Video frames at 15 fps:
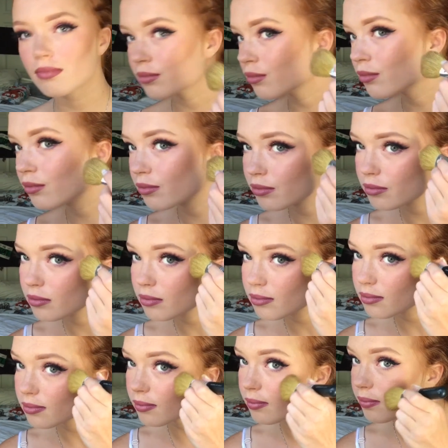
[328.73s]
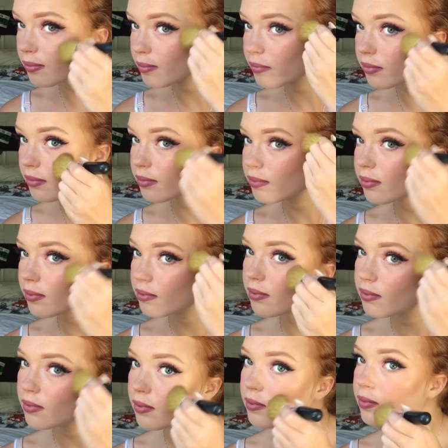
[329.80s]
I put it all over the tops of my
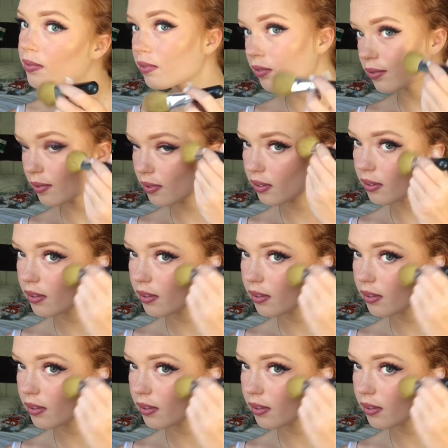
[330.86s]
cheekbones,